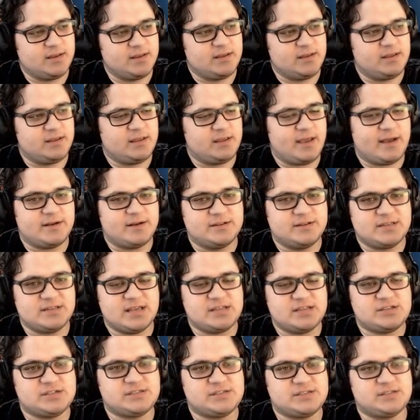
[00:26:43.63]
yeah,
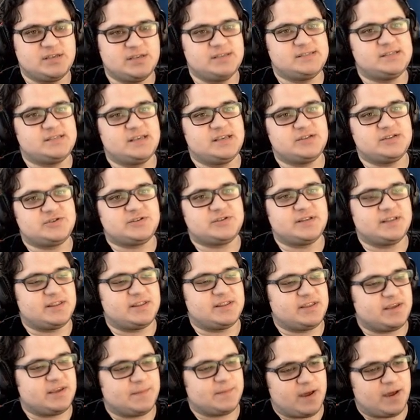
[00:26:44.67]
it's just, it's interesting to
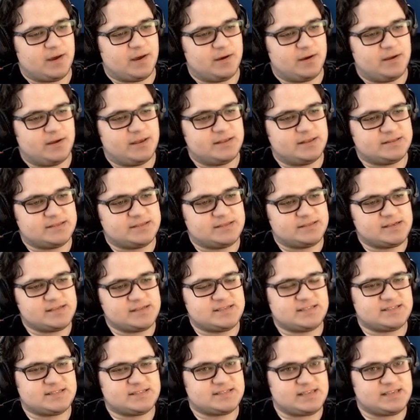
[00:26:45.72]
think about. It does
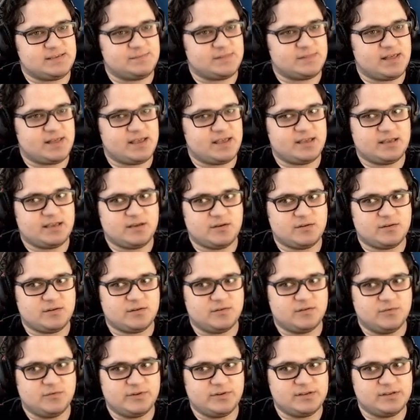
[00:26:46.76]
seem like
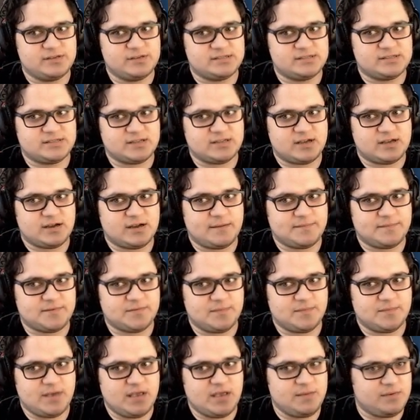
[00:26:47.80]
we
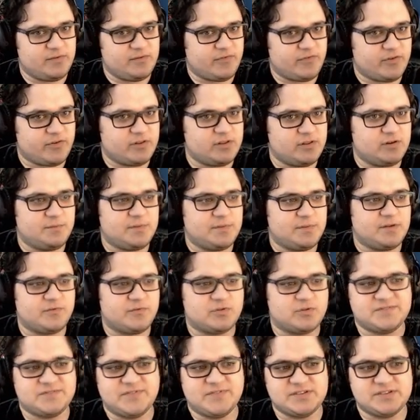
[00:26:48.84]
stopped maybe for a little bit. Of
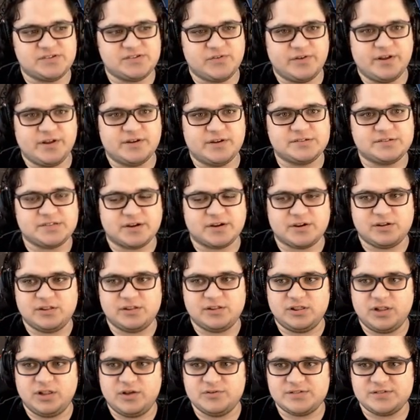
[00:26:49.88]
course, fiscal years are
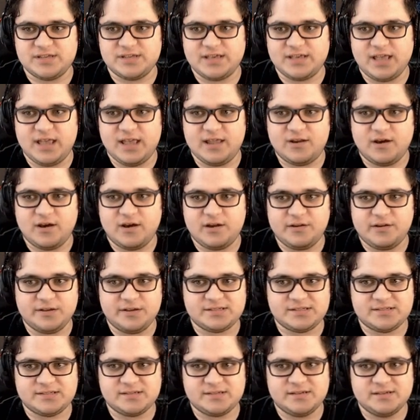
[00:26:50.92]
closing in on
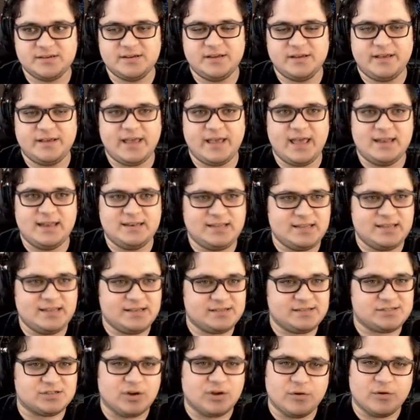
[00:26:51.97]
us
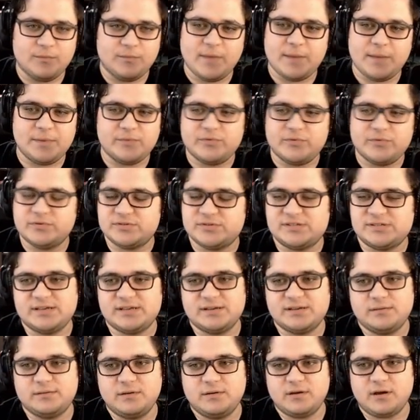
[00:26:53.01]
ending, so maybe we'll
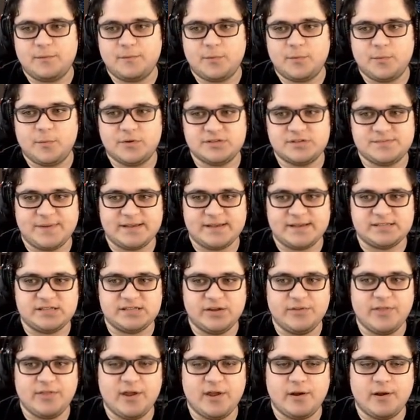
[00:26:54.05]
see a couple more spikes
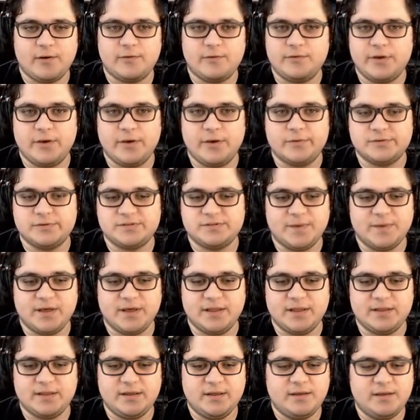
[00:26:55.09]
here and there. Who knows?
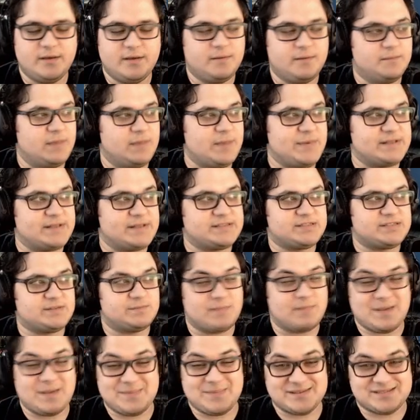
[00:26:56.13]
But maybe it's
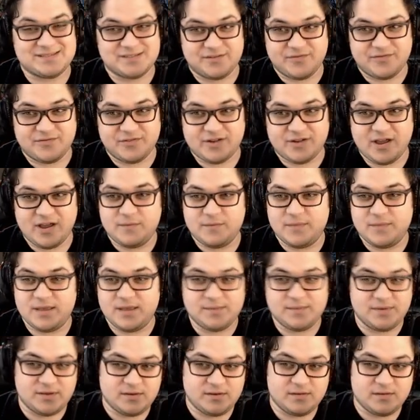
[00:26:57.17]
maybe it's done for now.
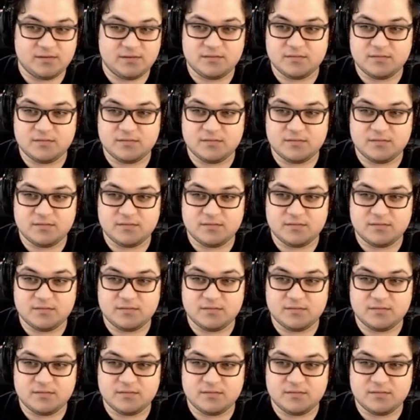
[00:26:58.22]
Maybe